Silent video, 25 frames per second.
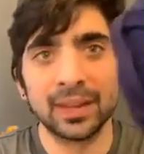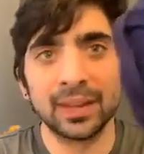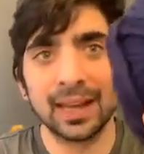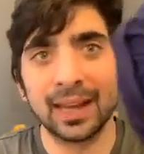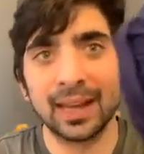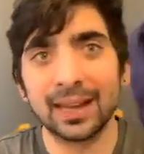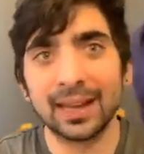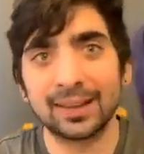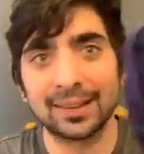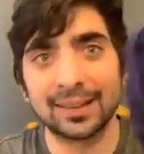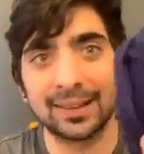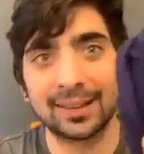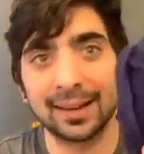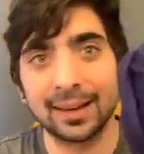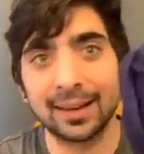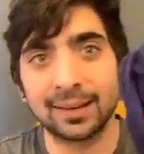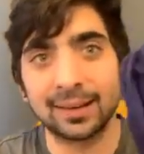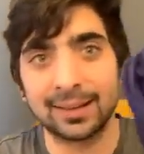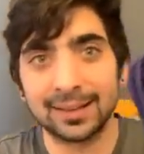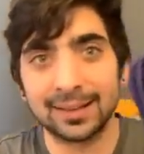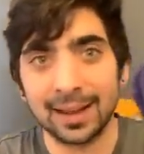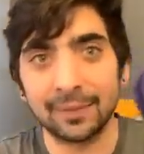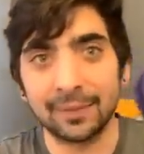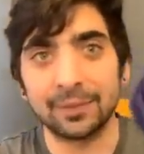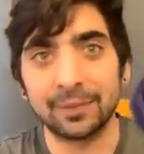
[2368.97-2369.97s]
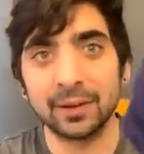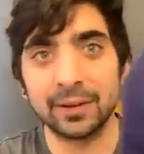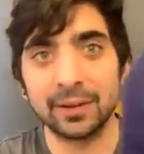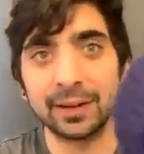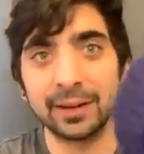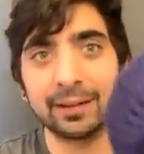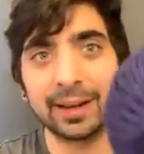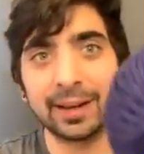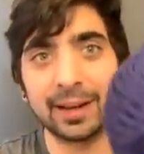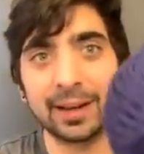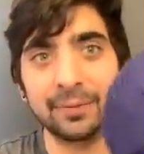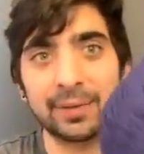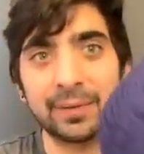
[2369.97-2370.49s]
It's definitely
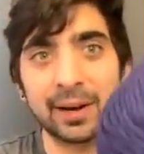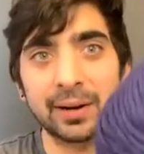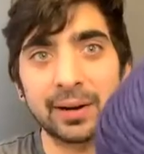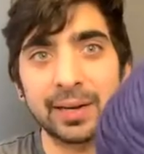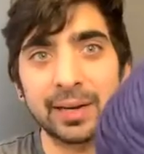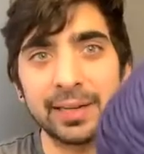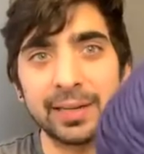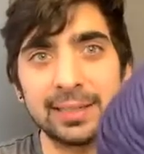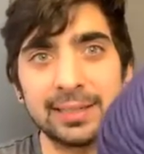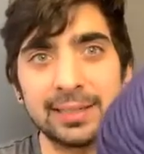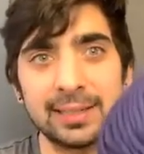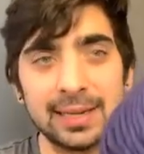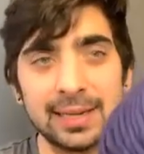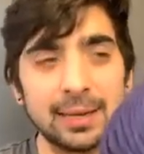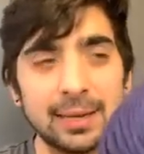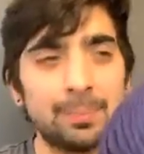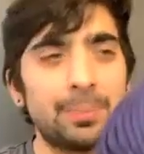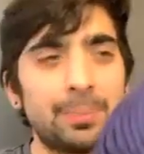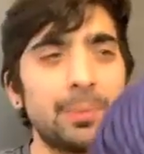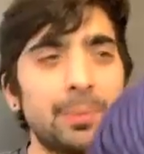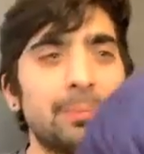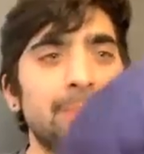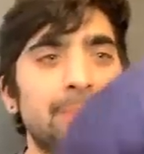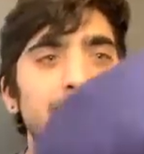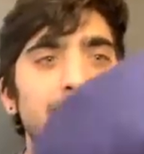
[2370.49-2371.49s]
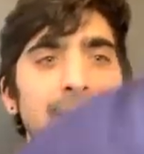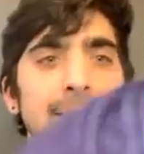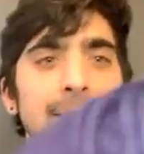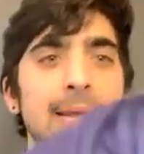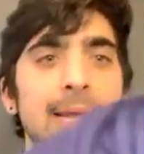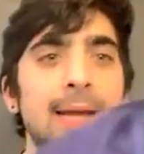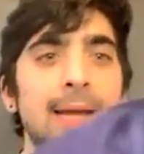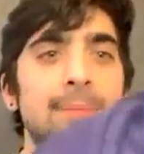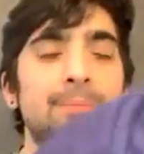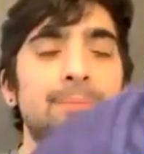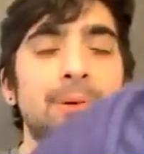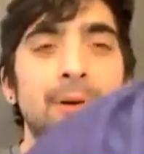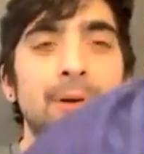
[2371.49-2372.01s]
like a very deep
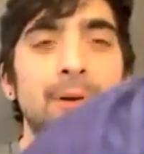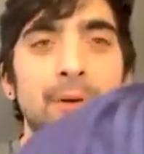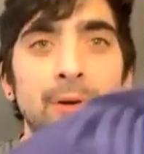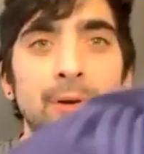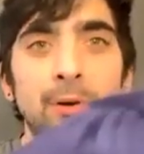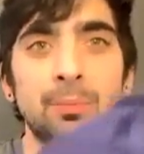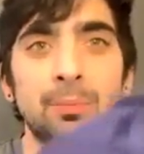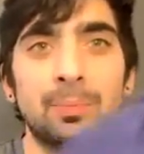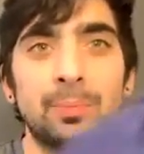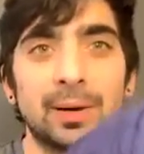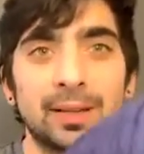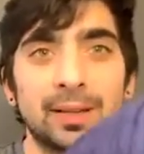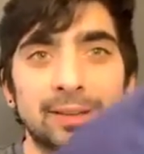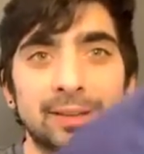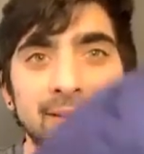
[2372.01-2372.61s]
midnight blue, but it's